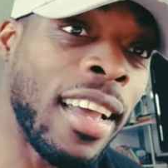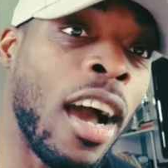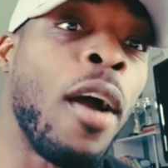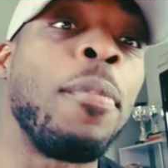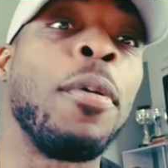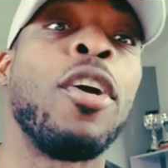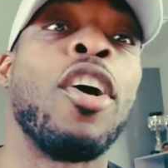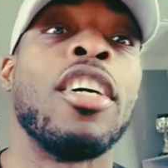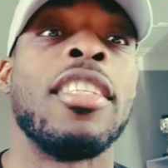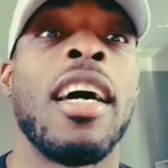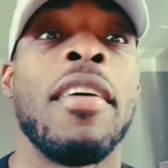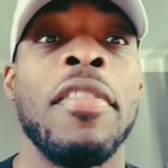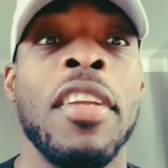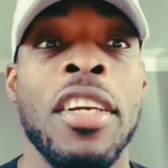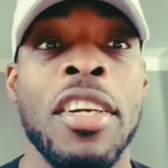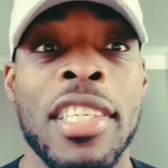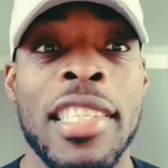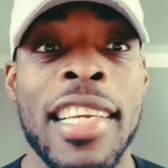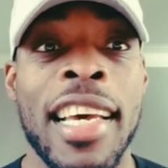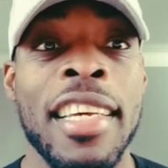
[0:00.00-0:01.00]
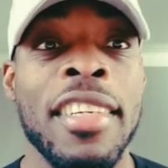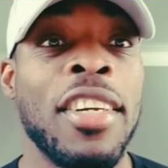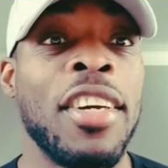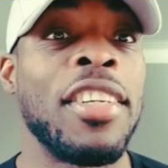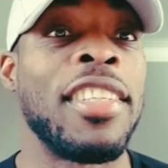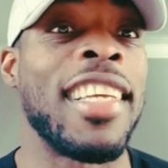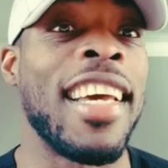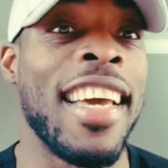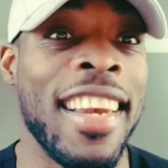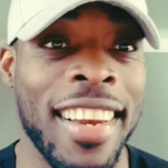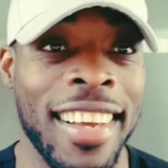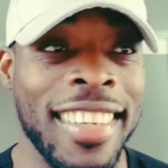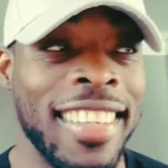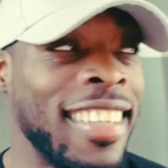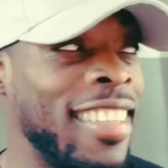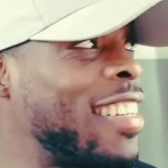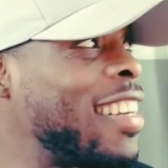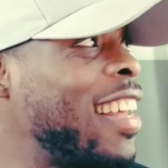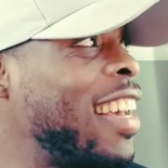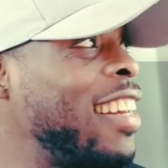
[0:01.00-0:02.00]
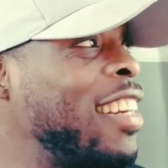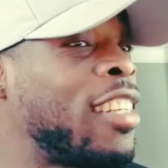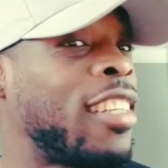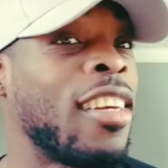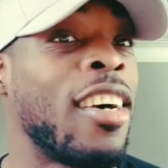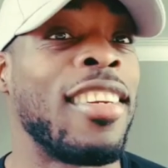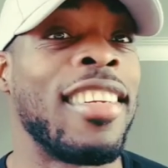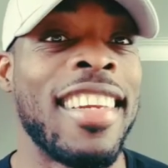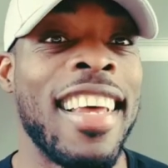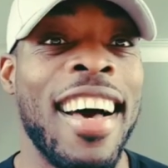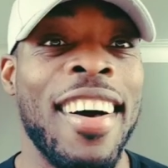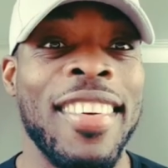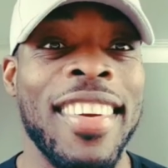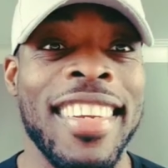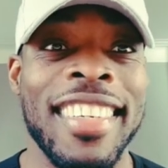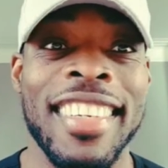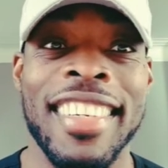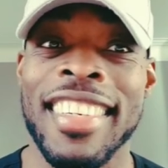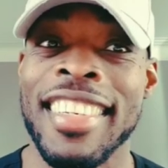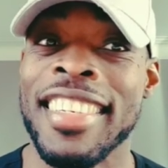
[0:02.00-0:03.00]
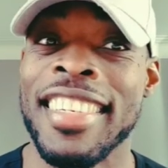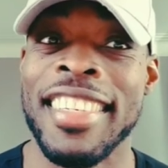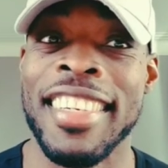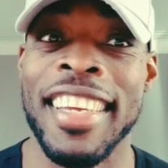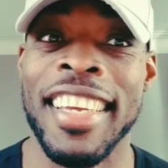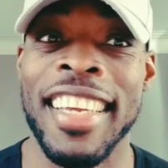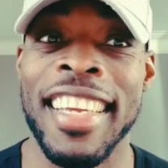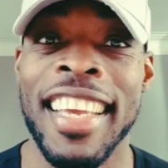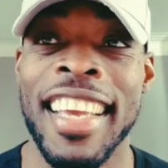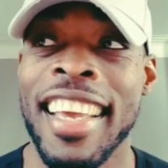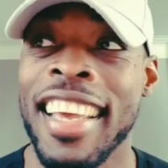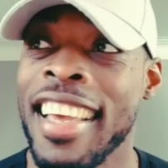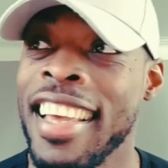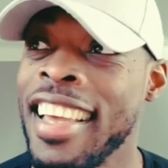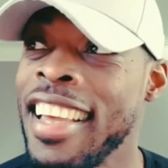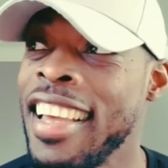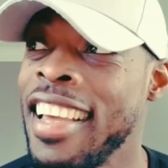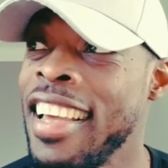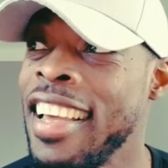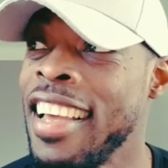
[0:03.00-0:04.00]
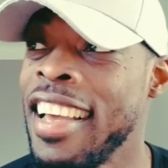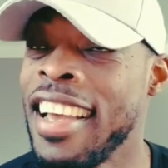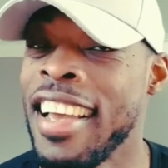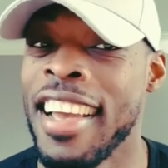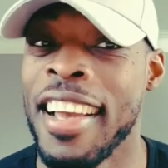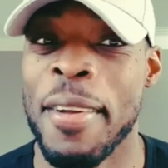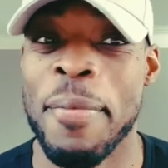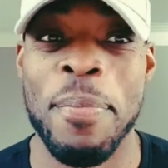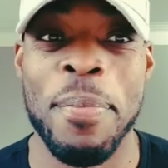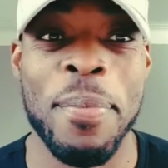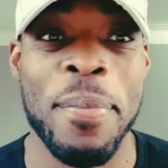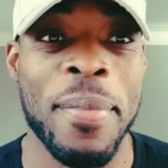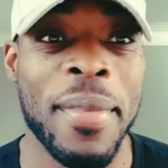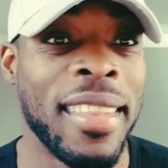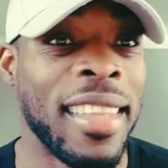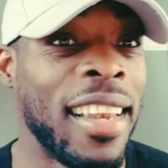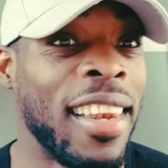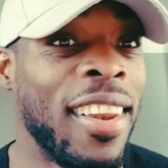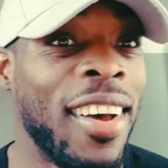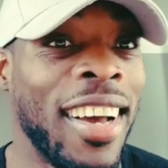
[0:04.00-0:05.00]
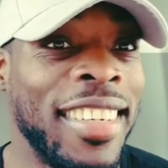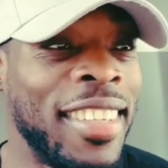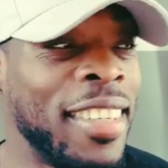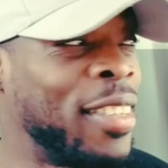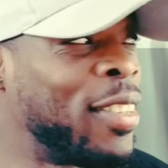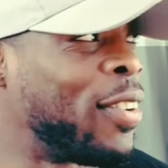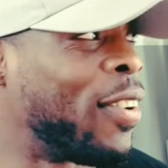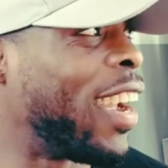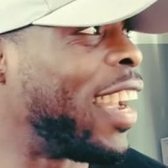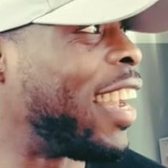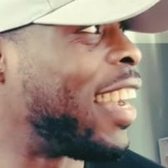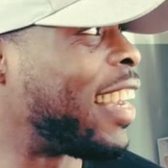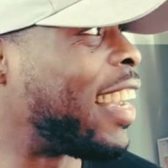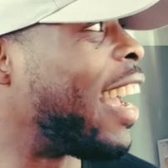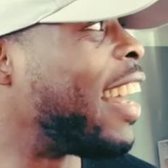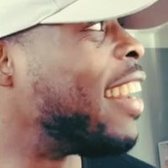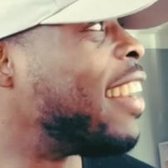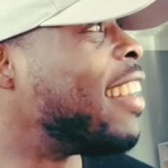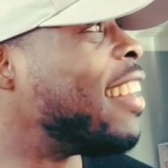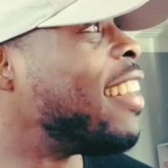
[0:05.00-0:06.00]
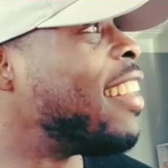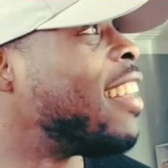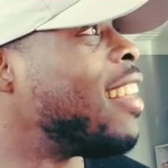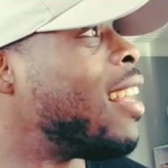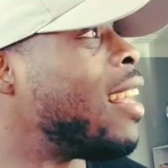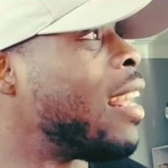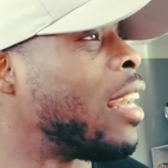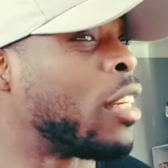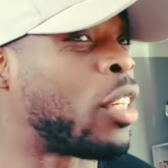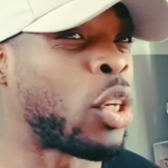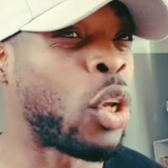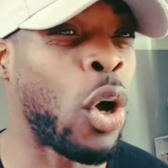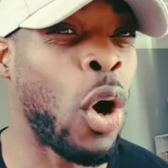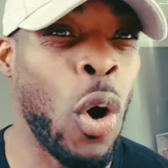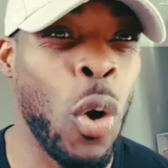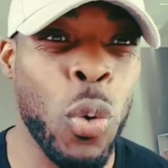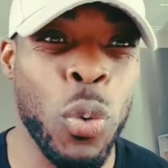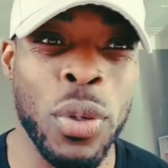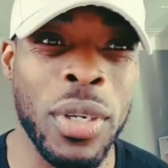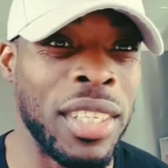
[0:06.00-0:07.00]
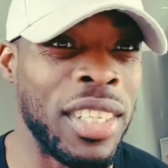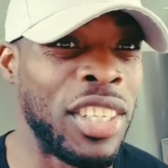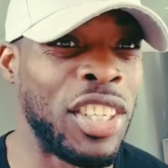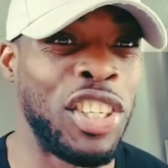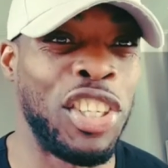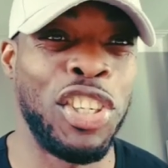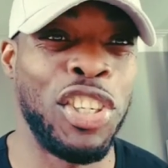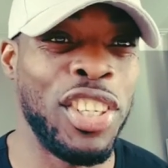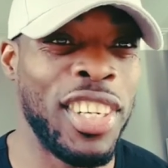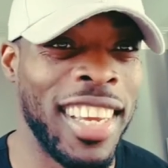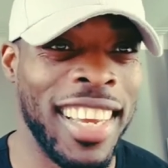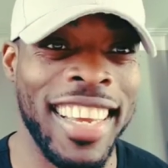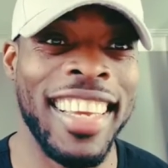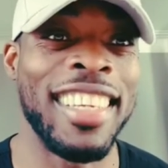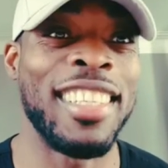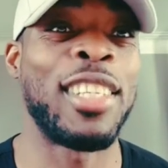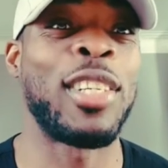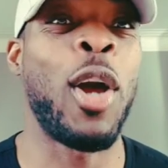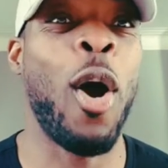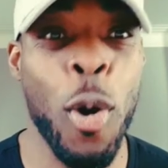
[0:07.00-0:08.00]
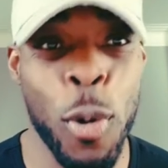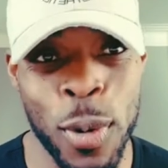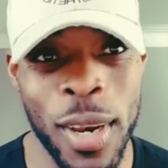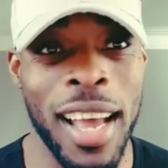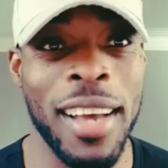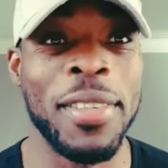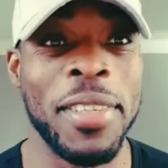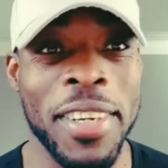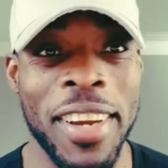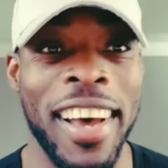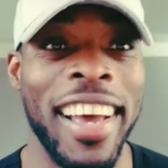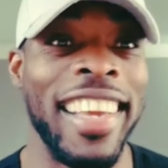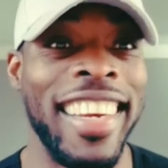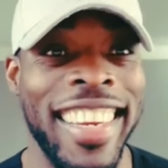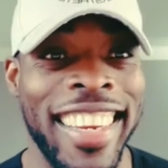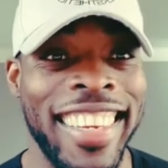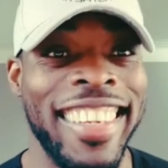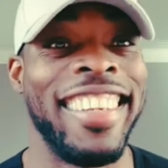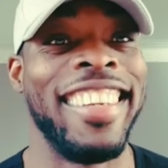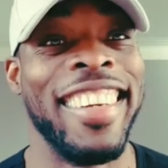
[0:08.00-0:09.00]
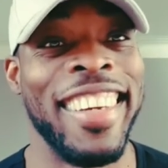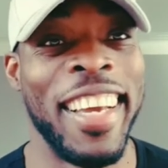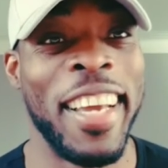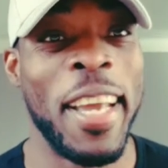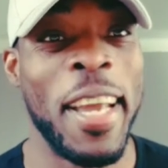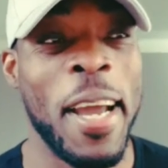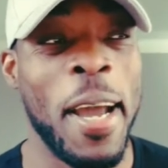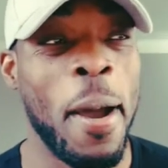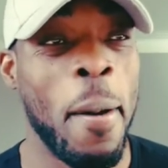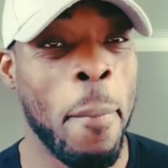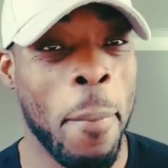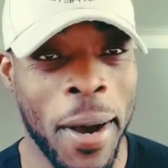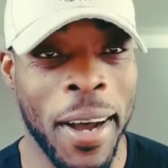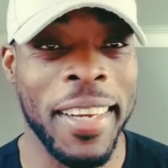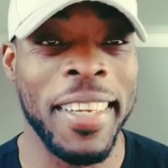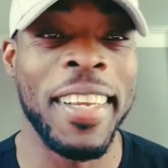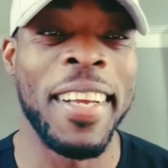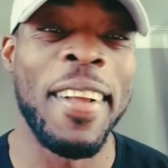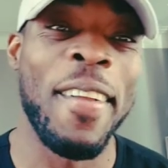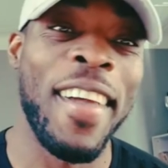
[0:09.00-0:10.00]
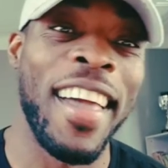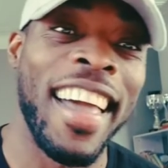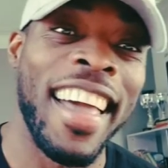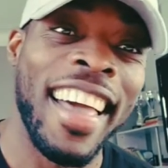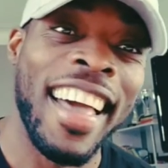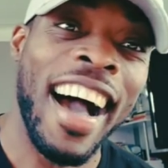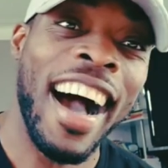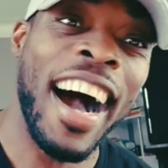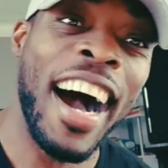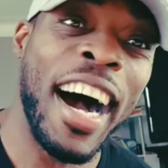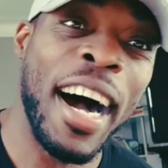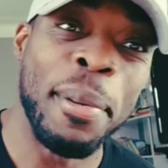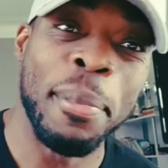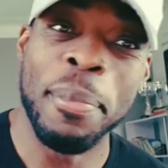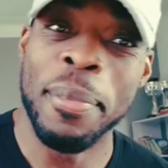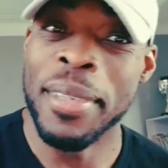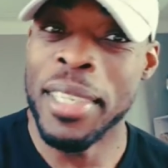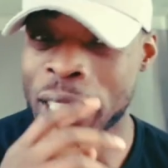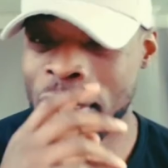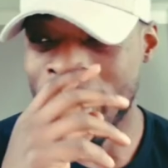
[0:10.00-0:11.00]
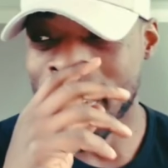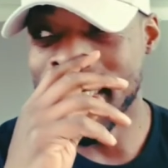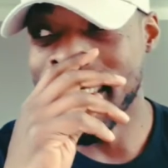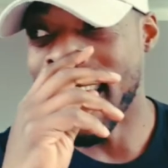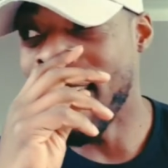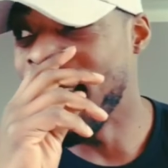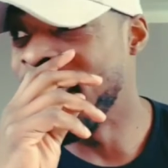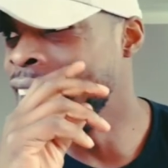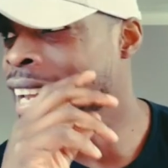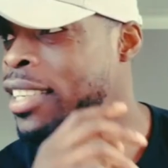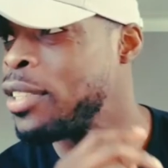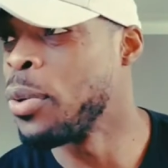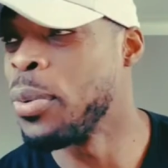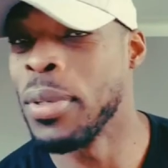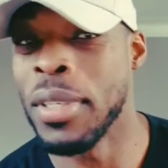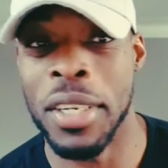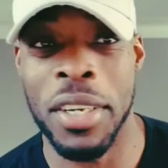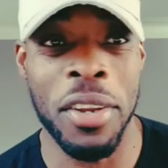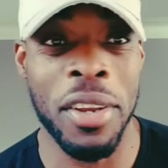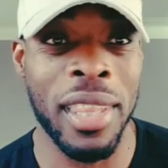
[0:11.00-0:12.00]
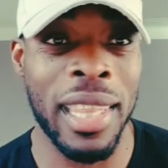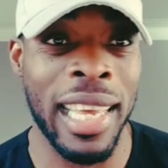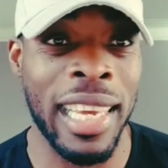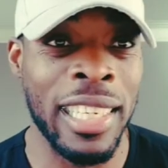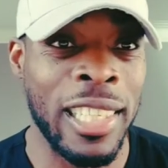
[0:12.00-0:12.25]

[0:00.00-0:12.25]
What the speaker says: I hope you guys are having a good day. It's a good day in London today. The sun's out, as you can see. The lighting's great again. It's cold it's cold outside, but the sun's out, and that's always a good thing.